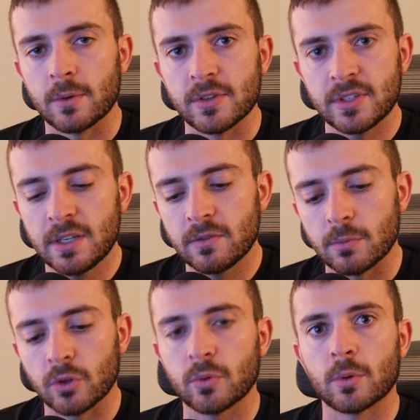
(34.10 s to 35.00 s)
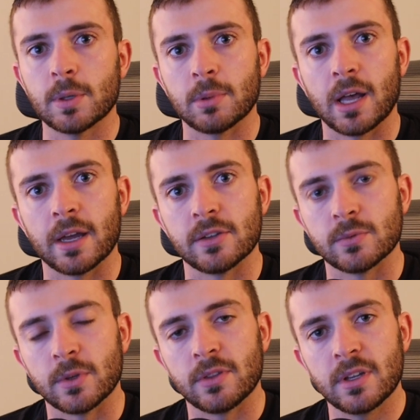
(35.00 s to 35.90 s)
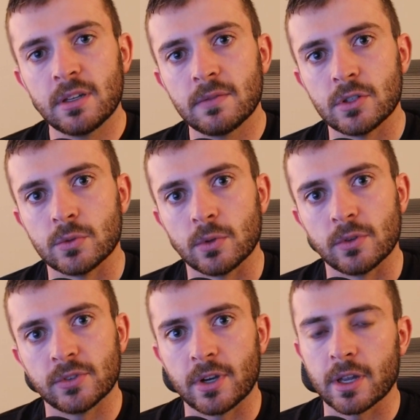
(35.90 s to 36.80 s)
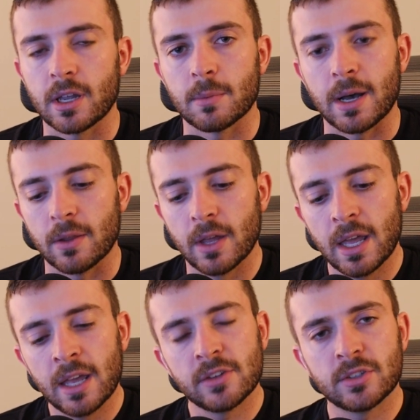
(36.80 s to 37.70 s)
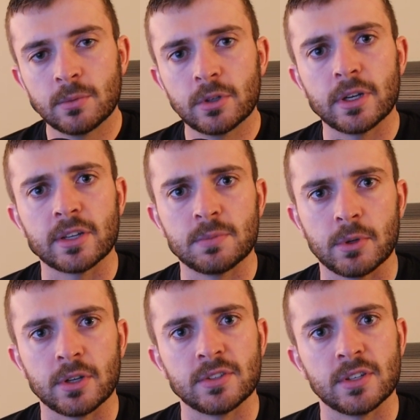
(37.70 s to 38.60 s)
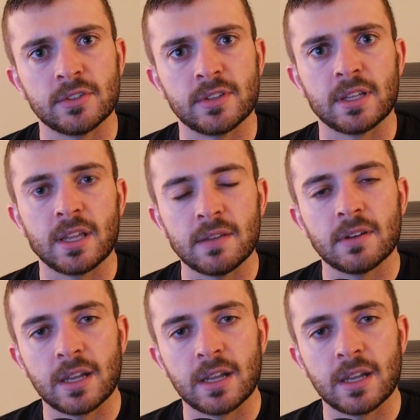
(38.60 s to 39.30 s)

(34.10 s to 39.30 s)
I received multiple replies with individuals talking about similar experiences that they've